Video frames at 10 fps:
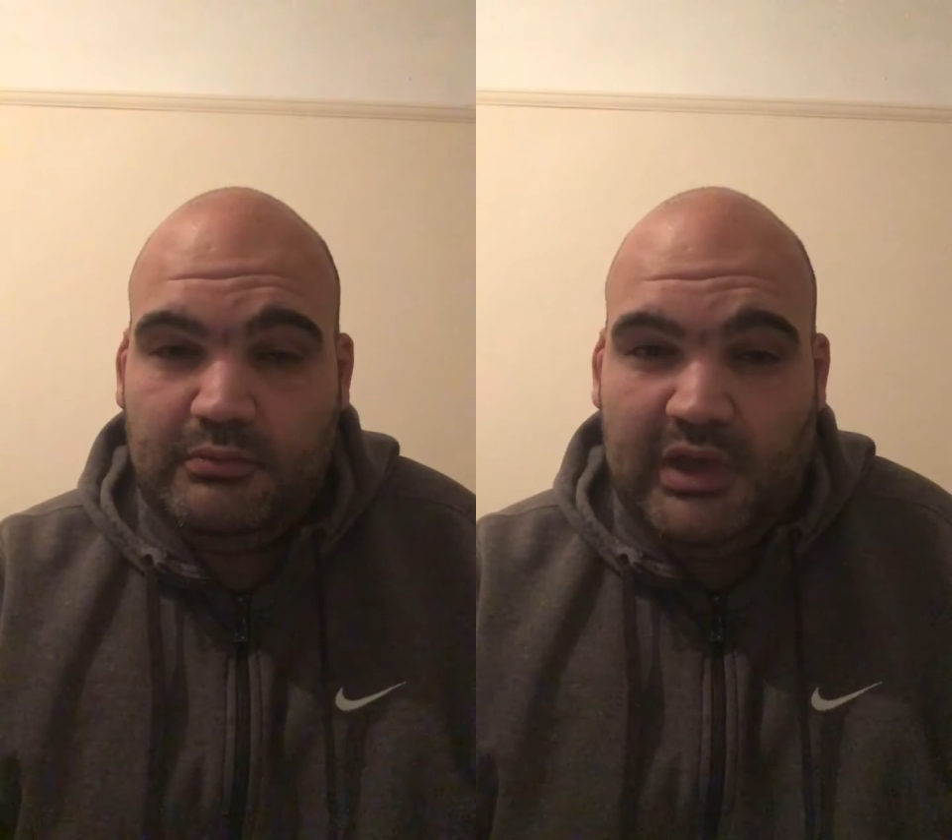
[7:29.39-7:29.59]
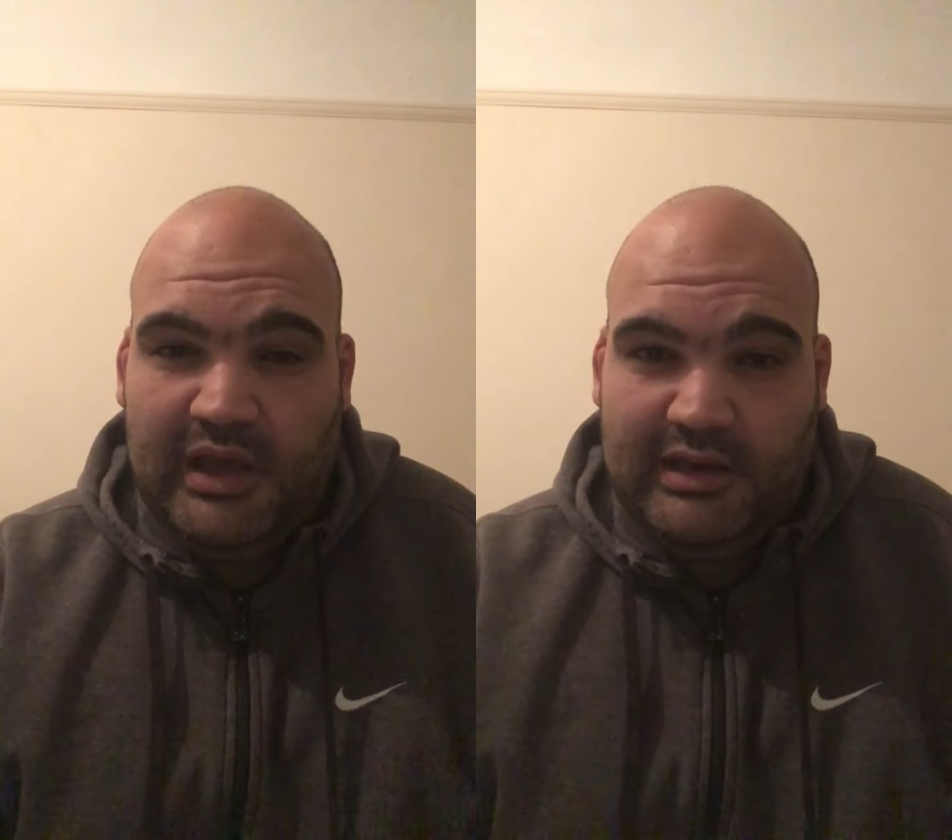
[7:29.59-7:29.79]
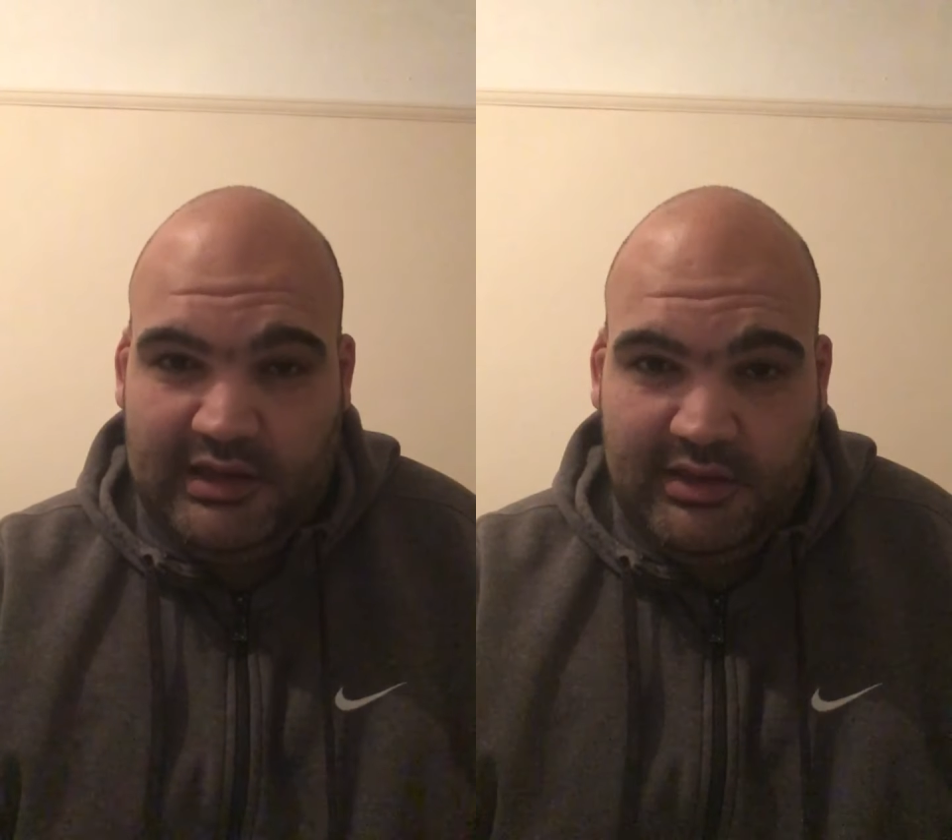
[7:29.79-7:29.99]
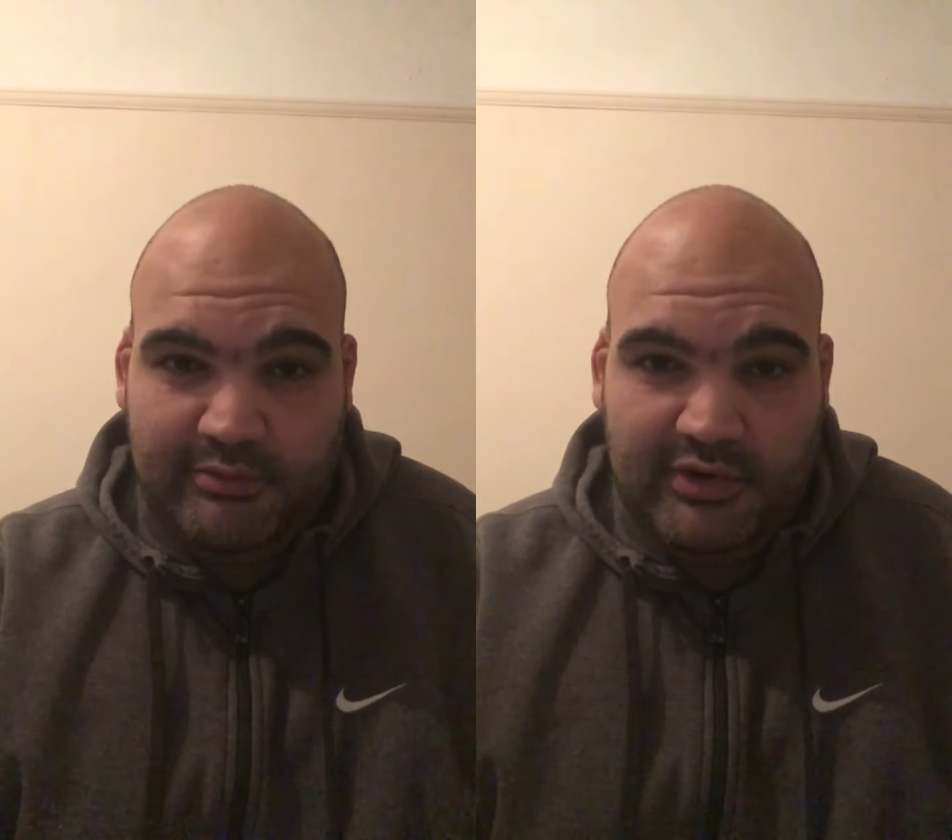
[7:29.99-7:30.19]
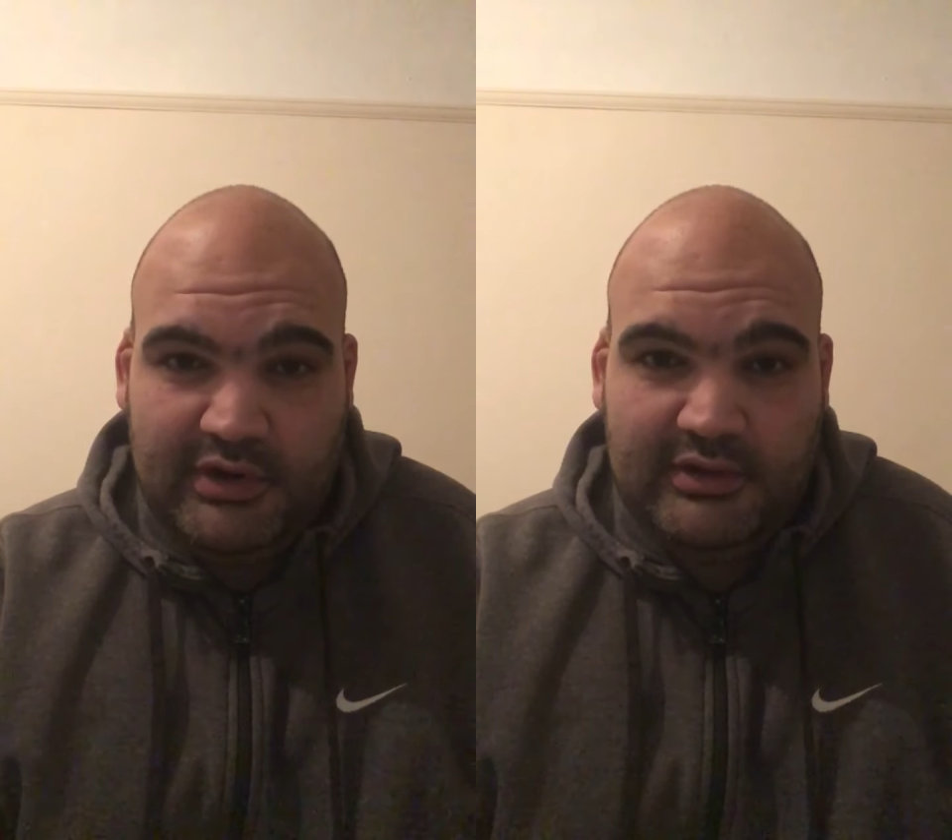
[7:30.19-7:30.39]
at
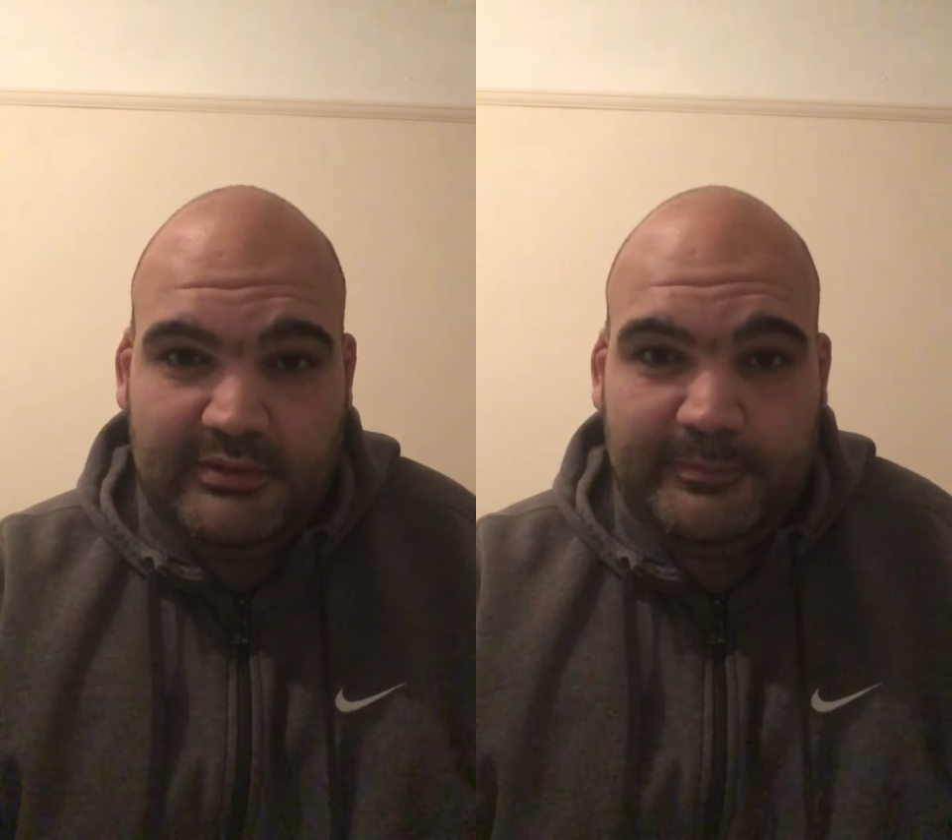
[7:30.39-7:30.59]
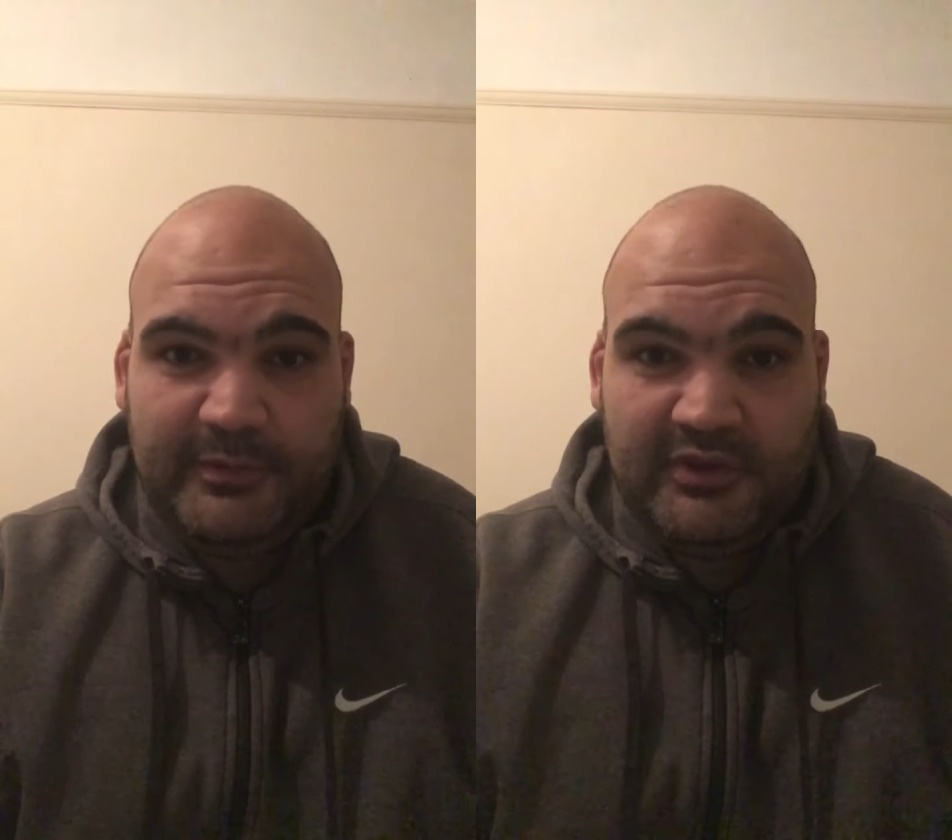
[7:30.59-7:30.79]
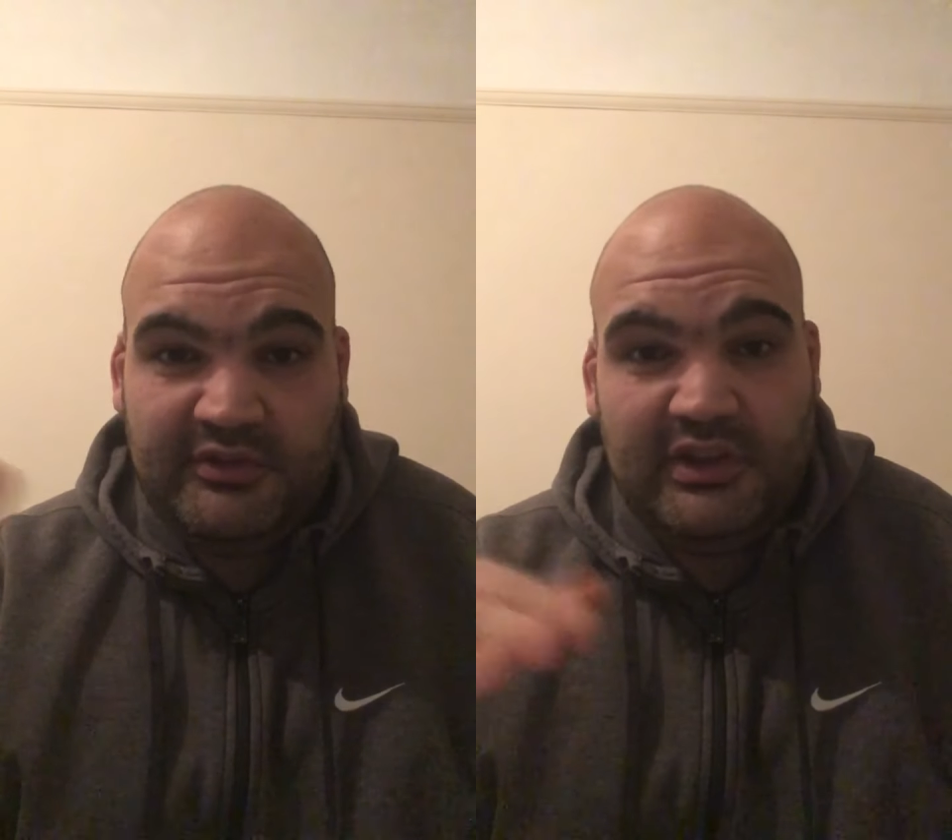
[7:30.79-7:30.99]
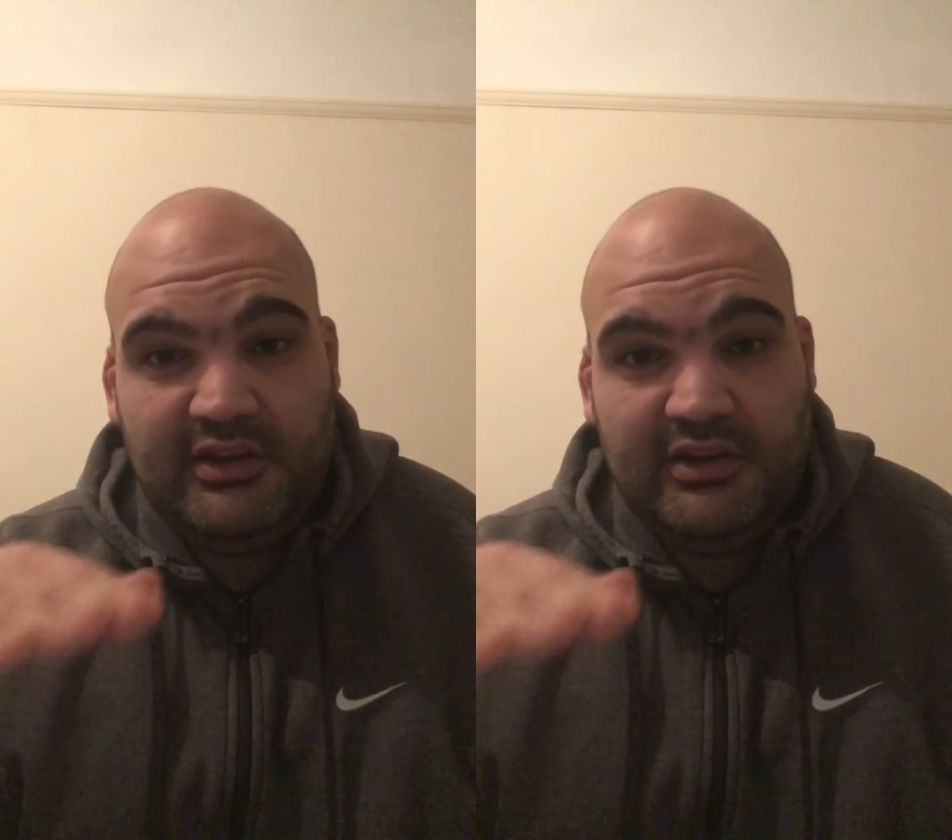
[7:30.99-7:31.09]
Libra, the sun